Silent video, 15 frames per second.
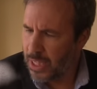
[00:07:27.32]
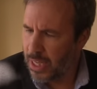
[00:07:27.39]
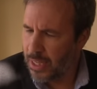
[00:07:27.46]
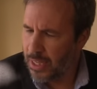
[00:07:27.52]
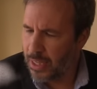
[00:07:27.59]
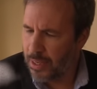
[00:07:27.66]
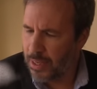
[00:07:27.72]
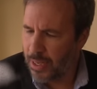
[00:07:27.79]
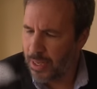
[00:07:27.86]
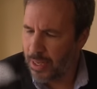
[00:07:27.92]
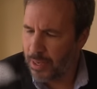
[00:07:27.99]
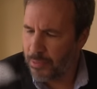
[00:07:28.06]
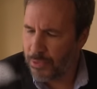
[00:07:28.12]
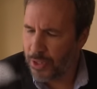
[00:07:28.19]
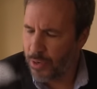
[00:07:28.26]
and I,
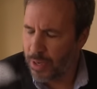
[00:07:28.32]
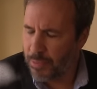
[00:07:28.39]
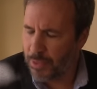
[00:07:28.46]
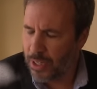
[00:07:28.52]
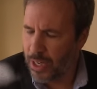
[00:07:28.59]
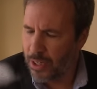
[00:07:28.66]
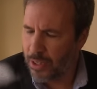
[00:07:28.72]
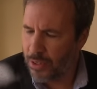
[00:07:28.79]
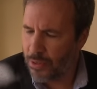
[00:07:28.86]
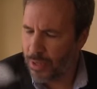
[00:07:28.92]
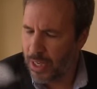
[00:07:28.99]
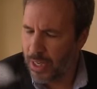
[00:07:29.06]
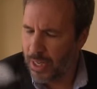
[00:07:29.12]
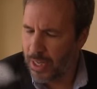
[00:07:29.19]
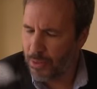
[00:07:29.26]
am sorry, I'm tired, so
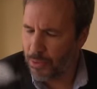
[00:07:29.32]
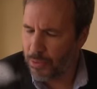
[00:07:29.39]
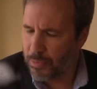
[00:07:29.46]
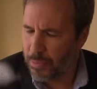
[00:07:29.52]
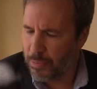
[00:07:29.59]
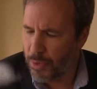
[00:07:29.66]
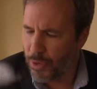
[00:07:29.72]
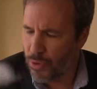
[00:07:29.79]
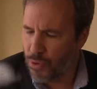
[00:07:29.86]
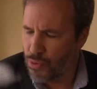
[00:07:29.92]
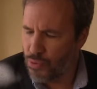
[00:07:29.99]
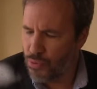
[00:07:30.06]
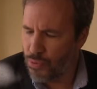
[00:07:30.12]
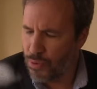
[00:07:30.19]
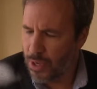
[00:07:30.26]
I, I, don't remember
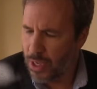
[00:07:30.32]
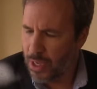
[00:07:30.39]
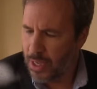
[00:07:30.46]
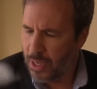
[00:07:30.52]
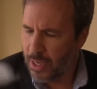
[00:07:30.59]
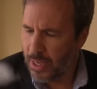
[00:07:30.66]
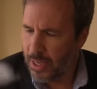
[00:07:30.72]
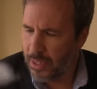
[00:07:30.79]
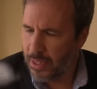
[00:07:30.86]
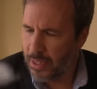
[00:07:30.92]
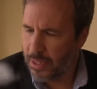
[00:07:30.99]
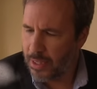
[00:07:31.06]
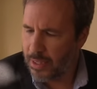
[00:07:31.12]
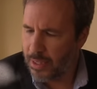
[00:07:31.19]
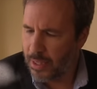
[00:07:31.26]
who. I
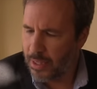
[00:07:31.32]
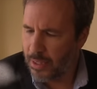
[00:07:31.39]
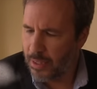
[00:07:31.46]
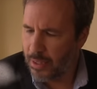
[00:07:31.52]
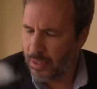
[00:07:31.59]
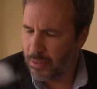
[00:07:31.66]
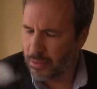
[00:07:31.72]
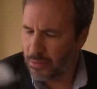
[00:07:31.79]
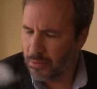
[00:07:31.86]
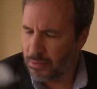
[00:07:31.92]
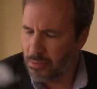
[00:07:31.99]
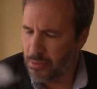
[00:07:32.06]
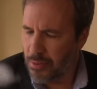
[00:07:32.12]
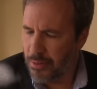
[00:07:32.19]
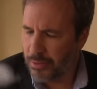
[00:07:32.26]
think it's like uh,
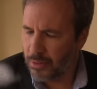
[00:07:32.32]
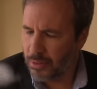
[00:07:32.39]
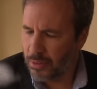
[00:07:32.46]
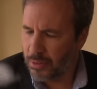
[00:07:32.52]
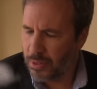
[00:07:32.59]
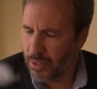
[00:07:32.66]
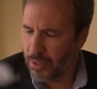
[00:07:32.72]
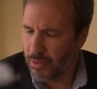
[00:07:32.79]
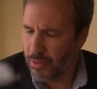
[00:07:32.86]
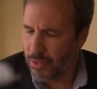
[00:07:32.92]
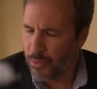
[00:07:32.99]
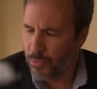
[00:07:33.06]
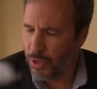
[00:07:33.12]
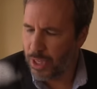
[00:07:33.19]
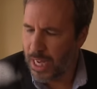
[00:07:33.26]

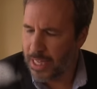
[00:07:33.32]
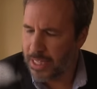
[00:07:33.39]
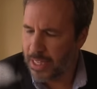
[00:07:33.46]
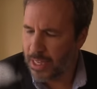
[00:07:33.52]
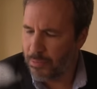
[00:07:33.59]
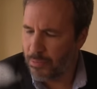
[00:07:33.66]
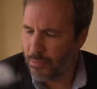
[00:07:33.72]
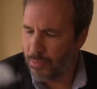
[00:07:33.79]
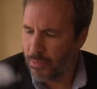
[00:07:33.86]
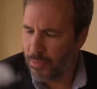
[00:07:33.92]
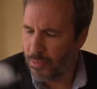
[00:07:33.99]
someone asked him,